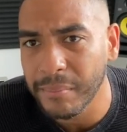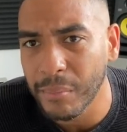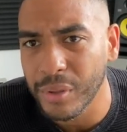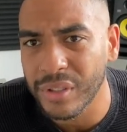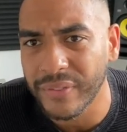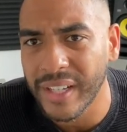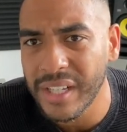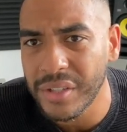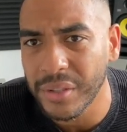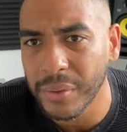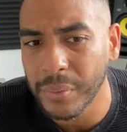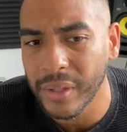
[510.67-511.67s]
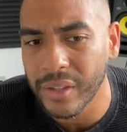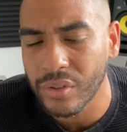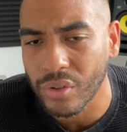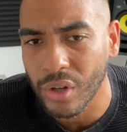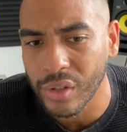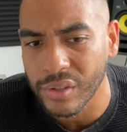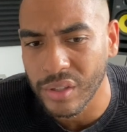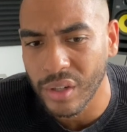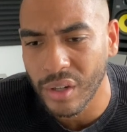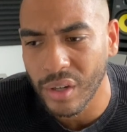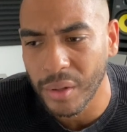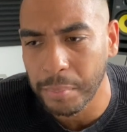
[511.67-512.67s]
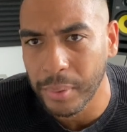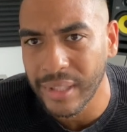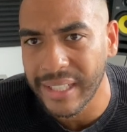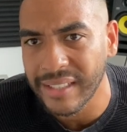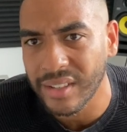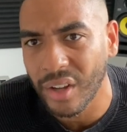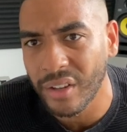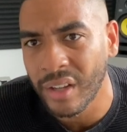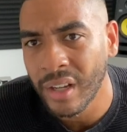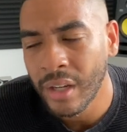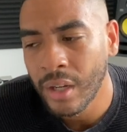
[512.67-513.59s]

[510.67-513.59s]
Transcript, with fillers: much of an issue with trolls or, or bullies on